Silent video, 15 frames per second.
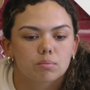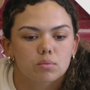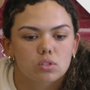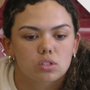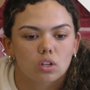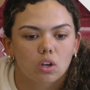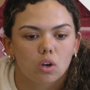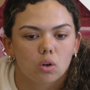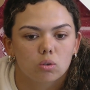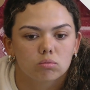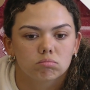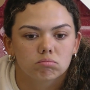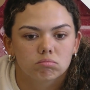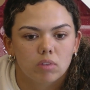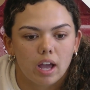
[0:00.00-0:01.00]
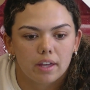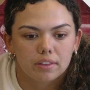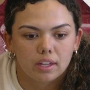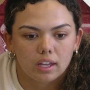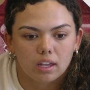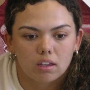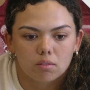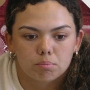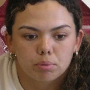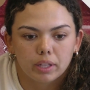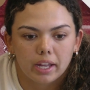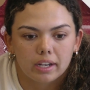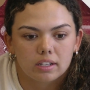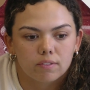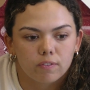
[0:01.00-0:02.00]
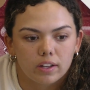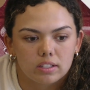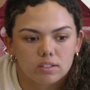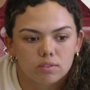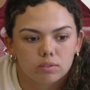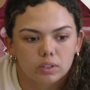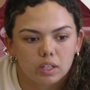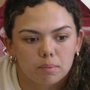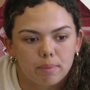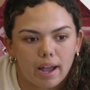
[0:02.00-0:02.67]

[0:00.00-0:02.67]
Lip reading: So I think playing defensively